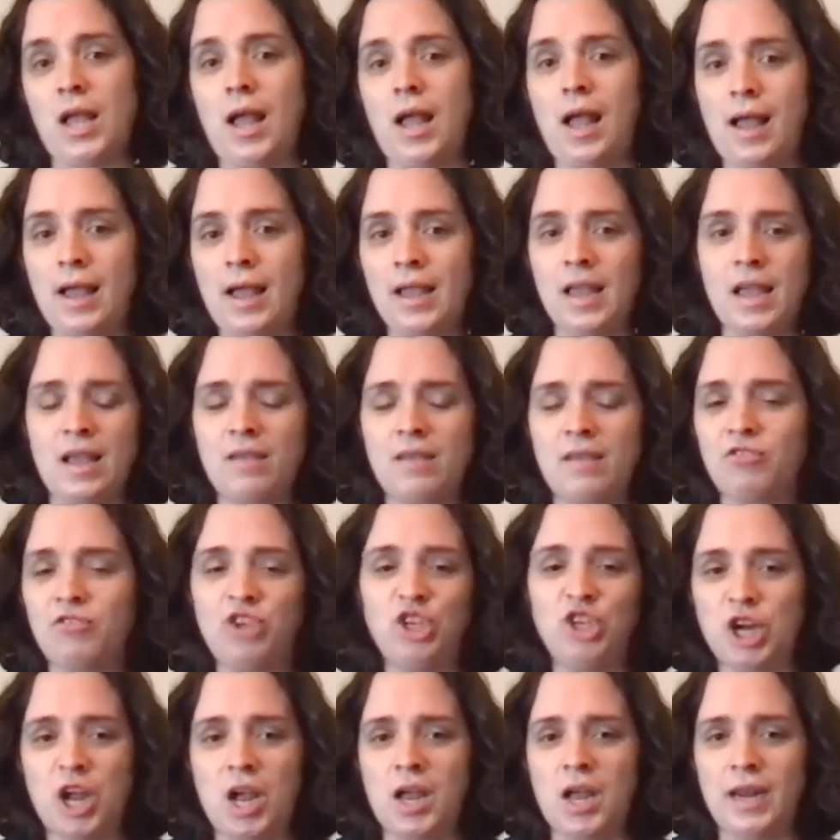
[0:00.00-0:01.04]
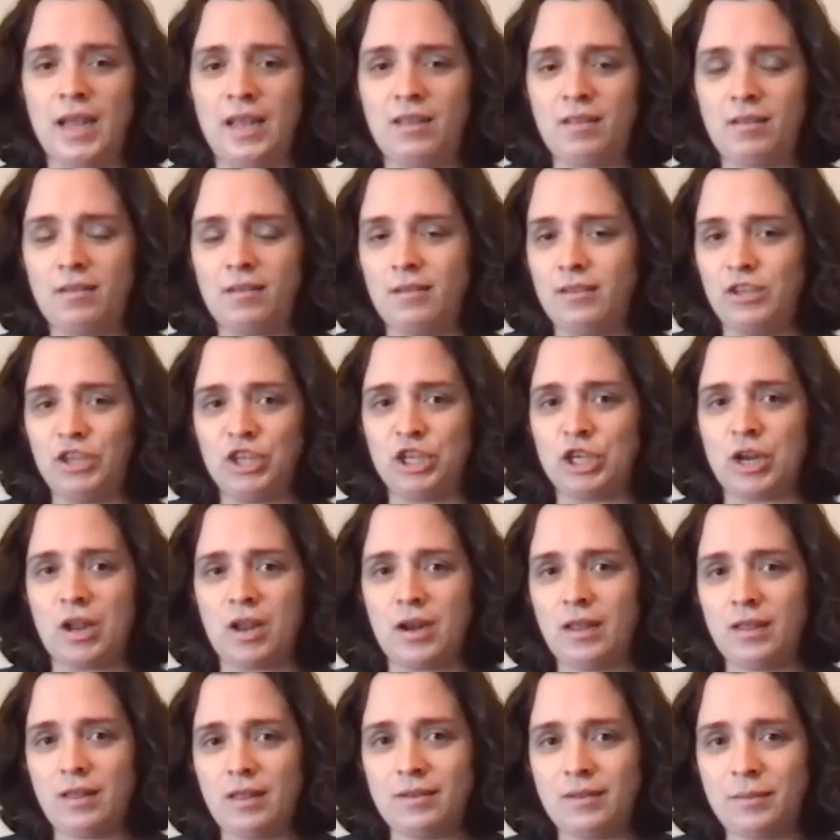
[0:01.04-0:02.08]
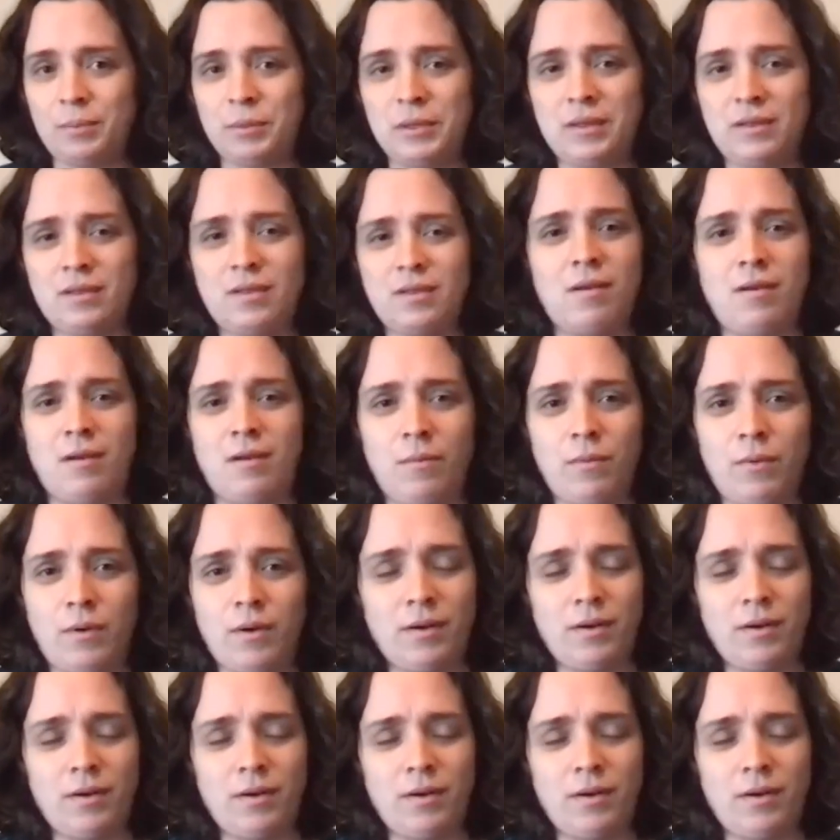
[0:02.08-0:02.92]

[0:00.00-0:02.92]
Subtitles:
Look, I gave Johnny this piece of artwork.